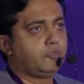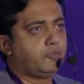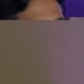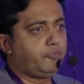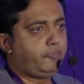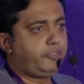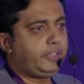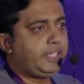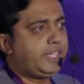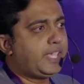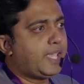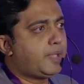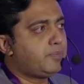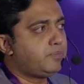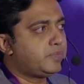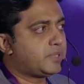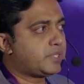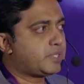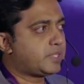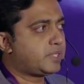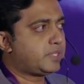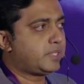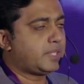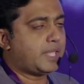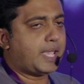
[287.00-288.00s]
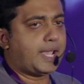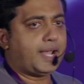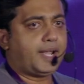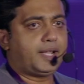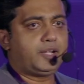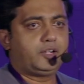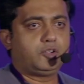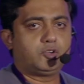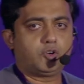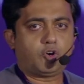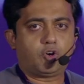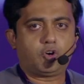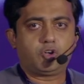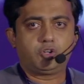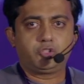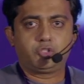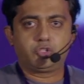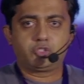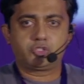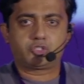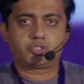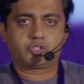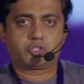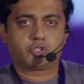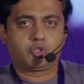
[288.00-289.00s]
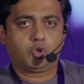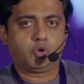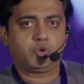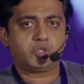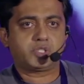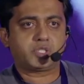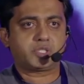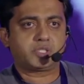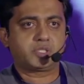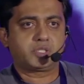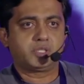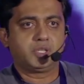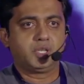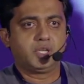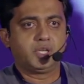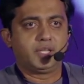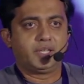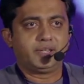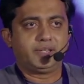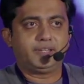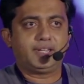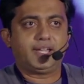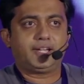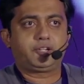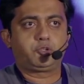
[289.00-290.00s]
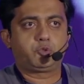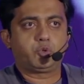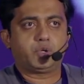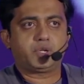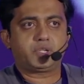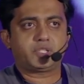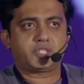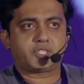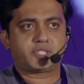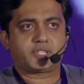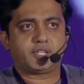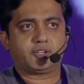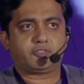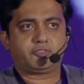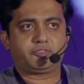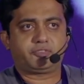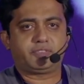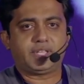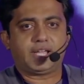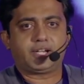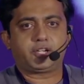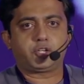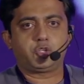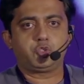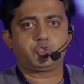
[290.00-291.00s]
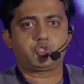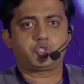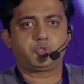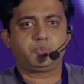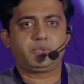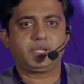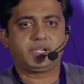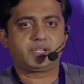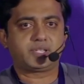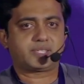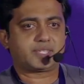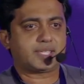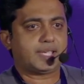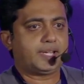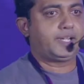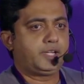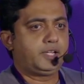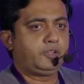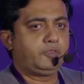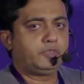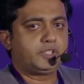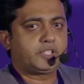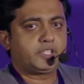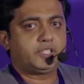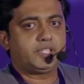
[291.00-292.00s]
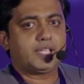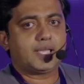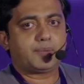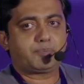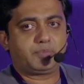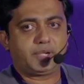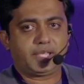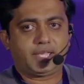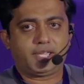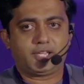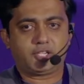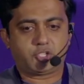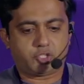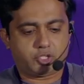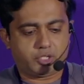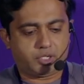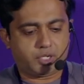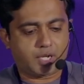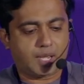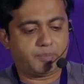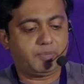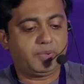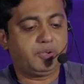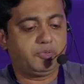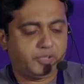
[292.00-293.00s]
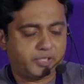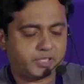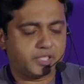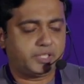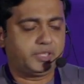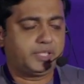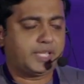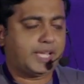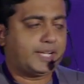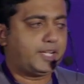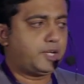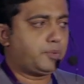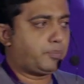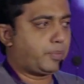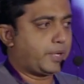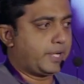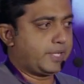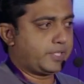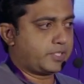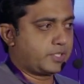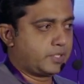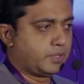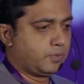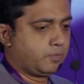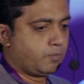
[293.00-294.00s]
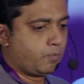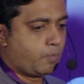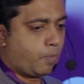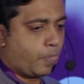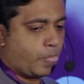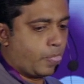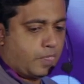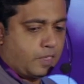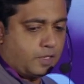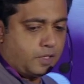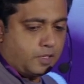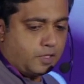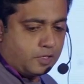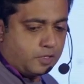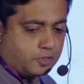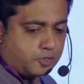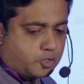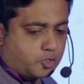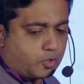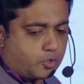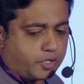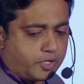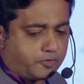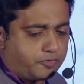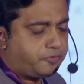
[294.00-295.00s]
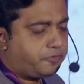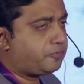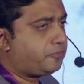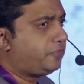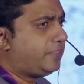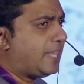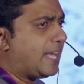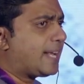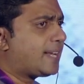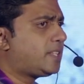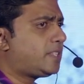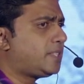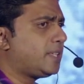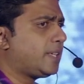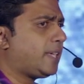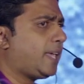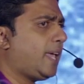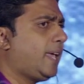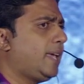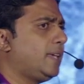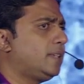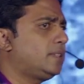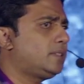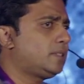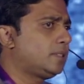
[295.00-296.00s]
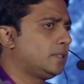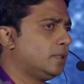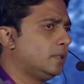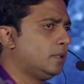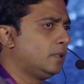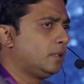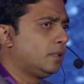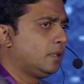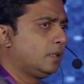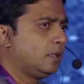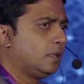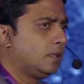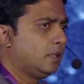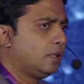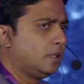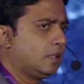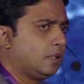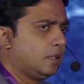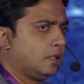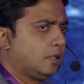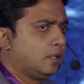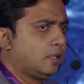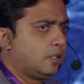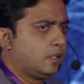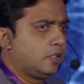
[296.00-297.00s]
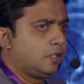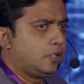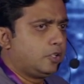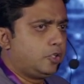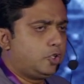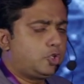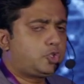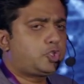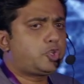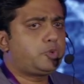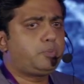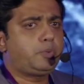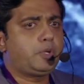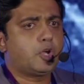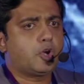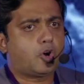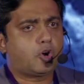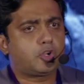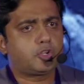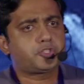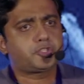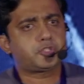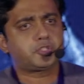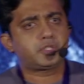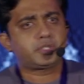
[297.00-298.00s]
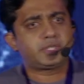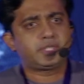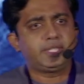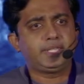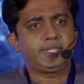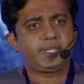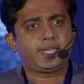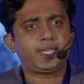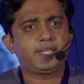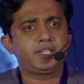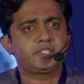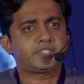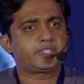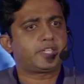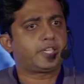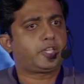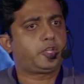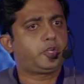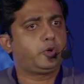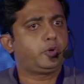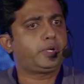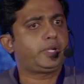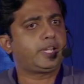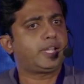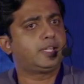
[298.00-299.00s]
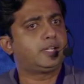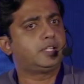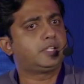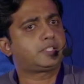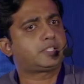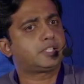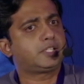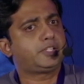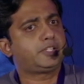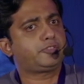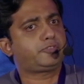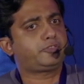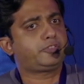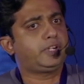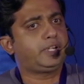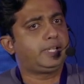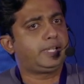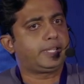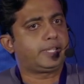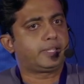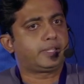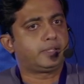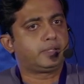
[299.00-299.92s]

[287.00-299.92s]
VMs and all those close network stuff that used to be residing within the application, within the enterprise. So if that's the case, you should be also thinking security a little differently.